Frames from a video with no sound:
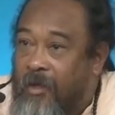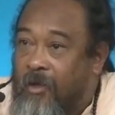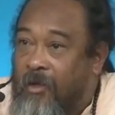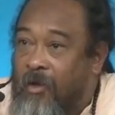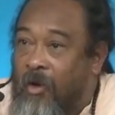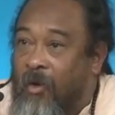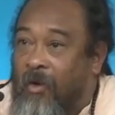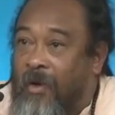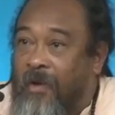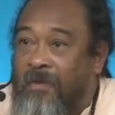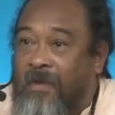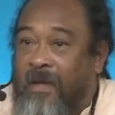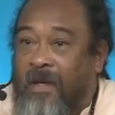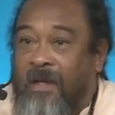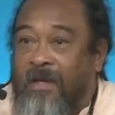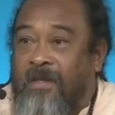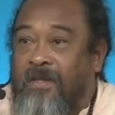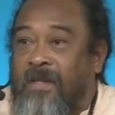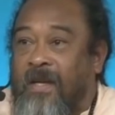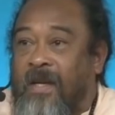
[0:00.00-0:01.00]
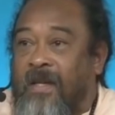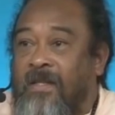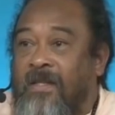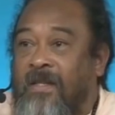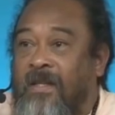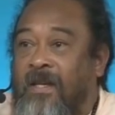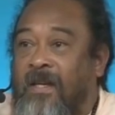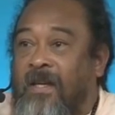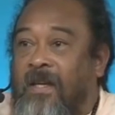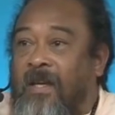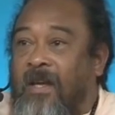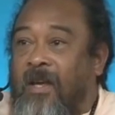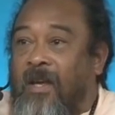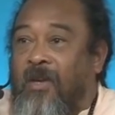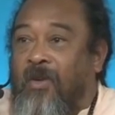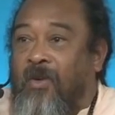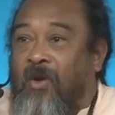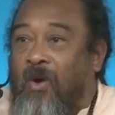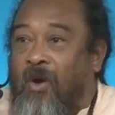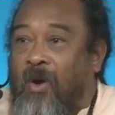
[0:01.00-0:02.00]
The only thing is that
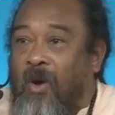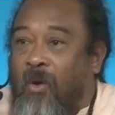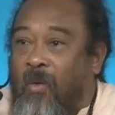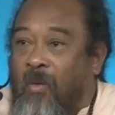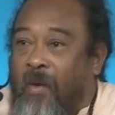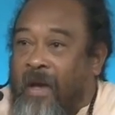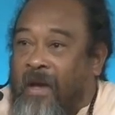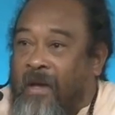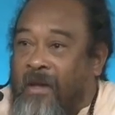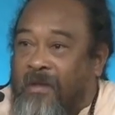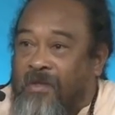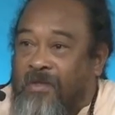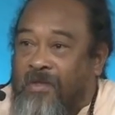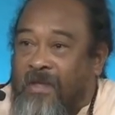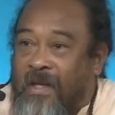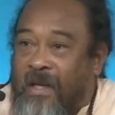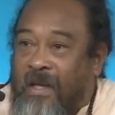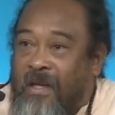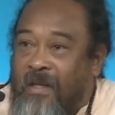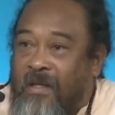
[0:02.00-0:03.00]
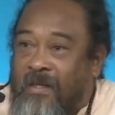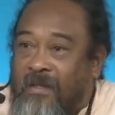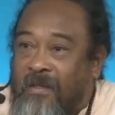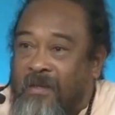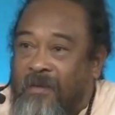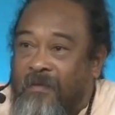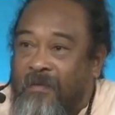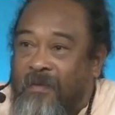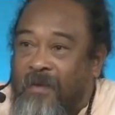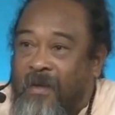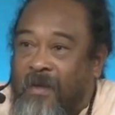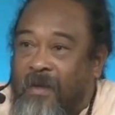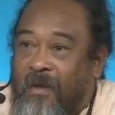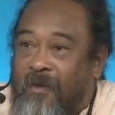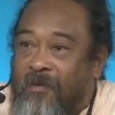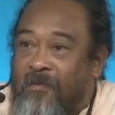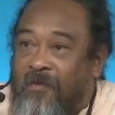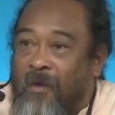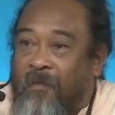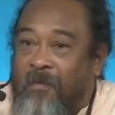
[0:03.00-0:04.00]
in your awakened state,
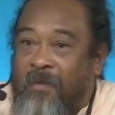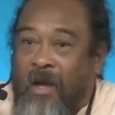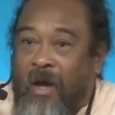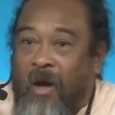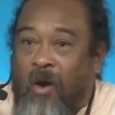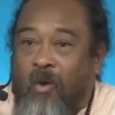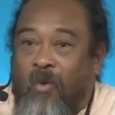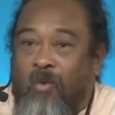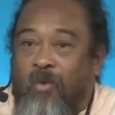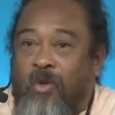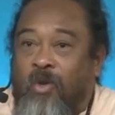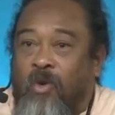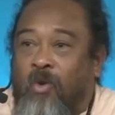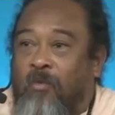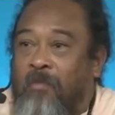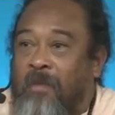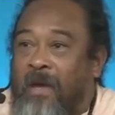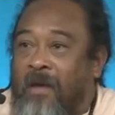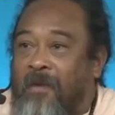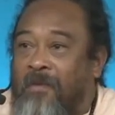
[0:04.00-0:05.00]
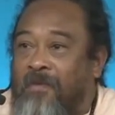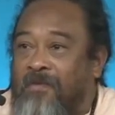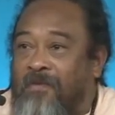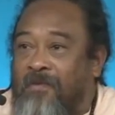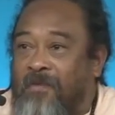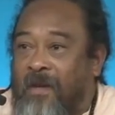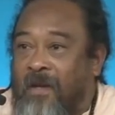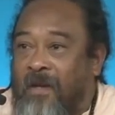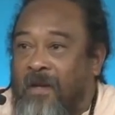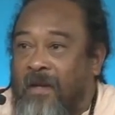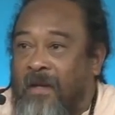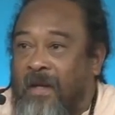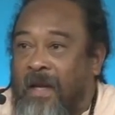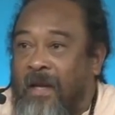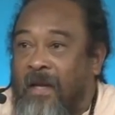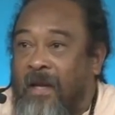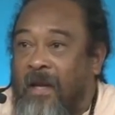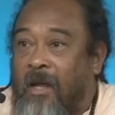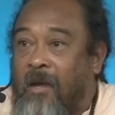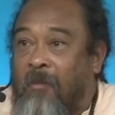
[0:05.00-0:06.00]
from now you may feel
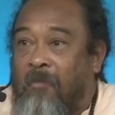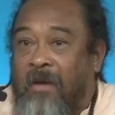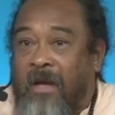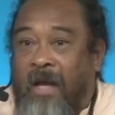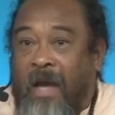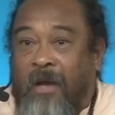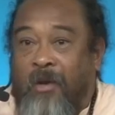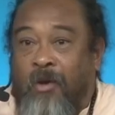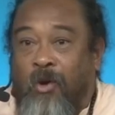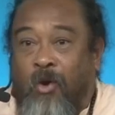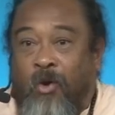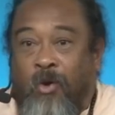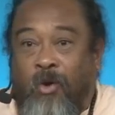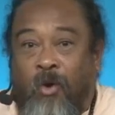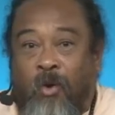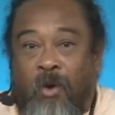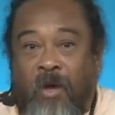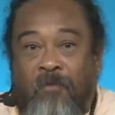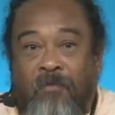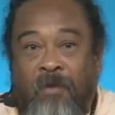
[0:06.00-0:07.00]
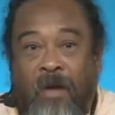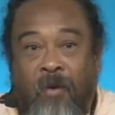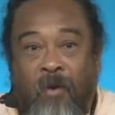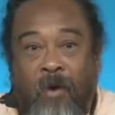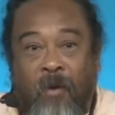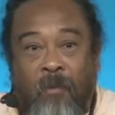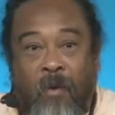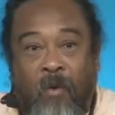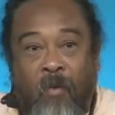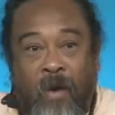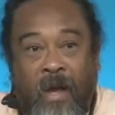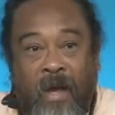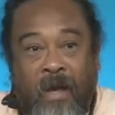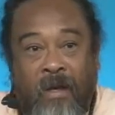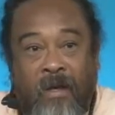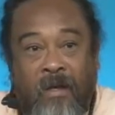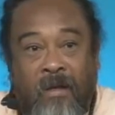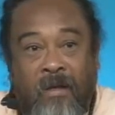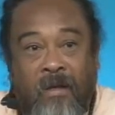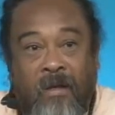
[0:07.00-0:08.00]
that, but I don't know if I am
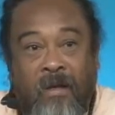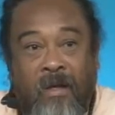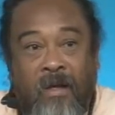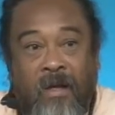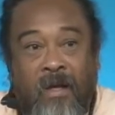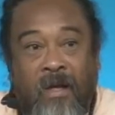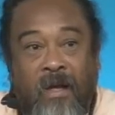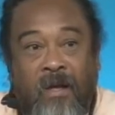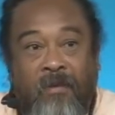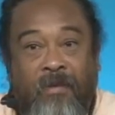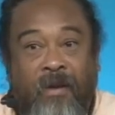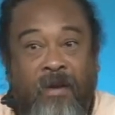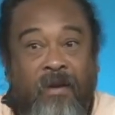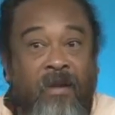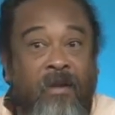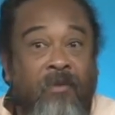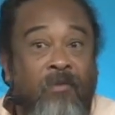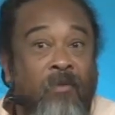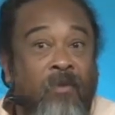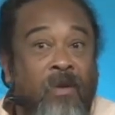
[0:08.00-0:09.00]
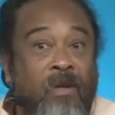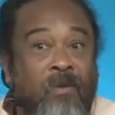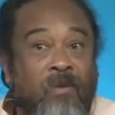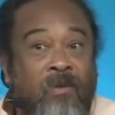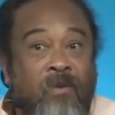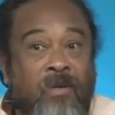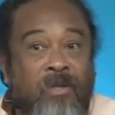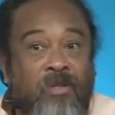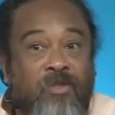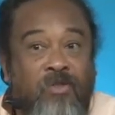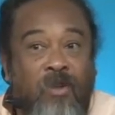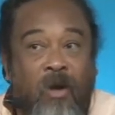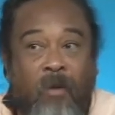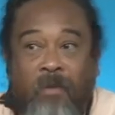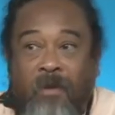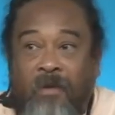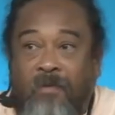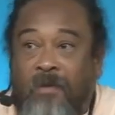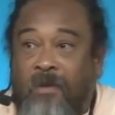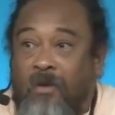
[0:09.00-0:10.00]
awakened, if I'd even want to do this
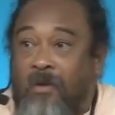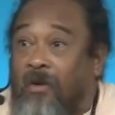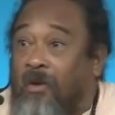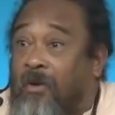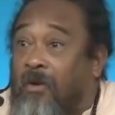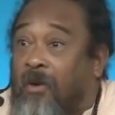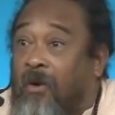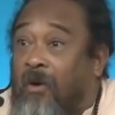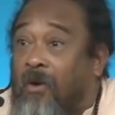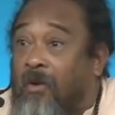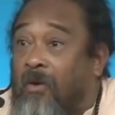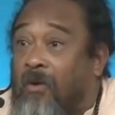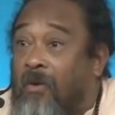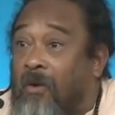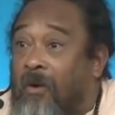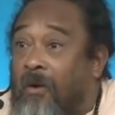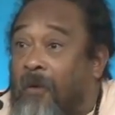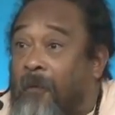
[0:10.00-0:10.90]
job even. You don't know.